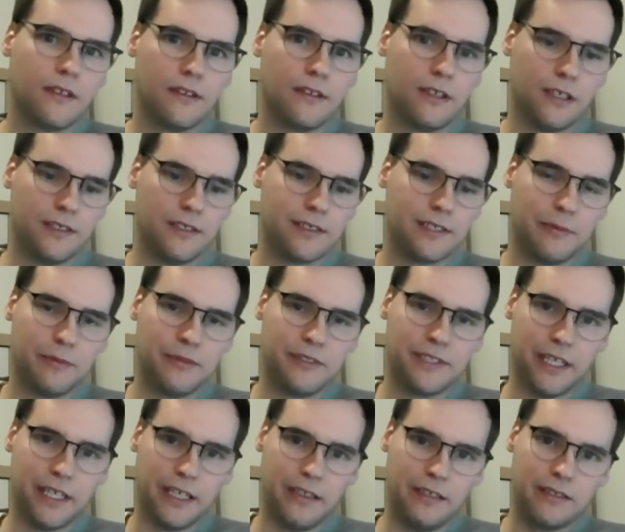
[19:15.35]
the
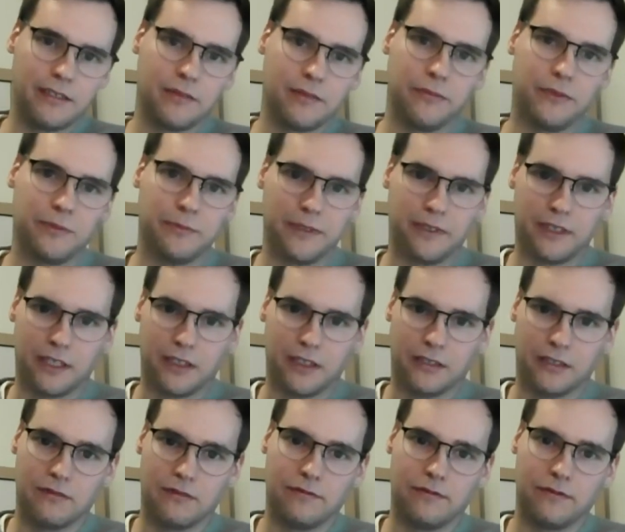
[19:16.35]
simultaneous
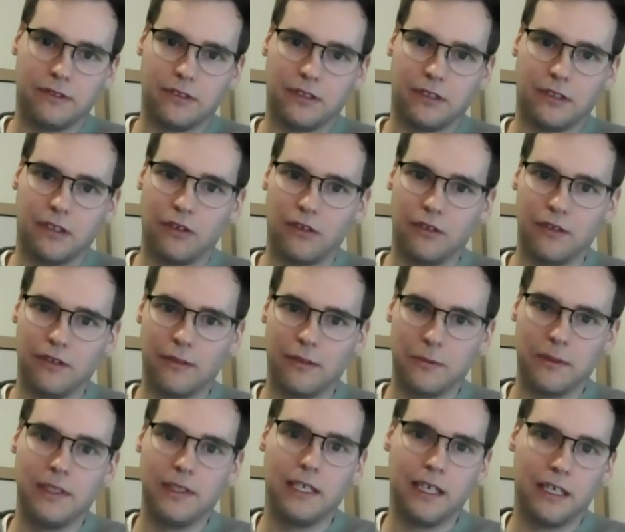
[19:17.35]
implementation for all
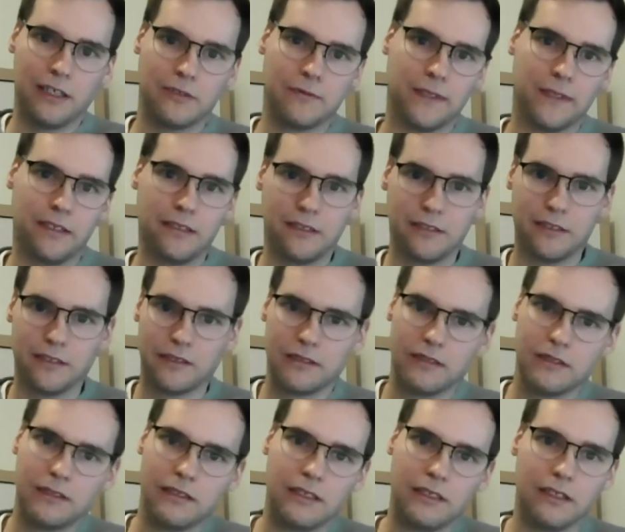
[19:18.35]
three large vendors.